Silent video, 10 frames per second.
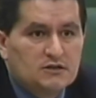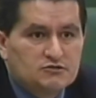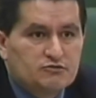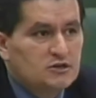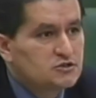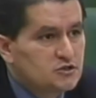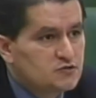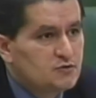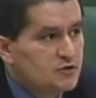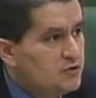
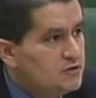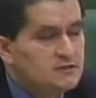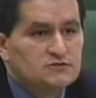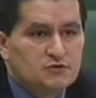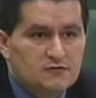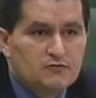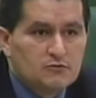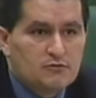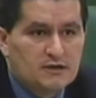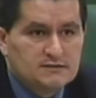structures where Kurds enjoy
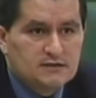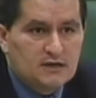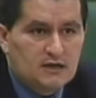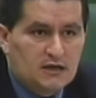full rights.